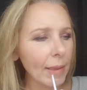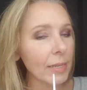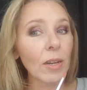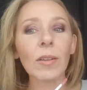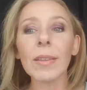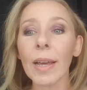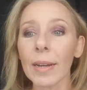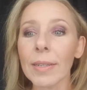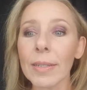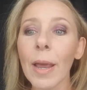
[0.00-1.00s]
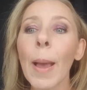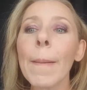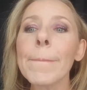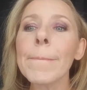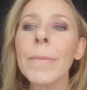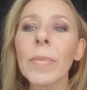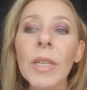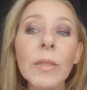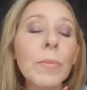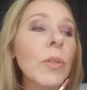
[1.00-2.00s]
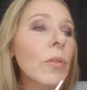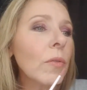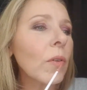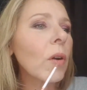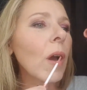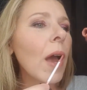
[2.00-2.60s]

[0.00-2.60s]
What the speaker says: is called Luxe. It's beautiful.